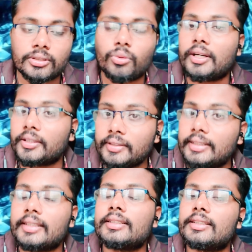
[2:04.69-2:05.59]
So whatever
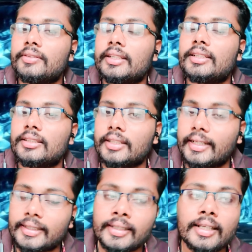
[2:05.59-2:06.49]
thing, we can
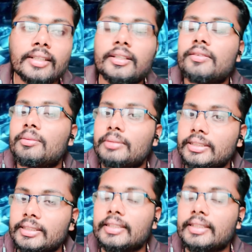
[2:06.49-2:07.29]
get it and they will measure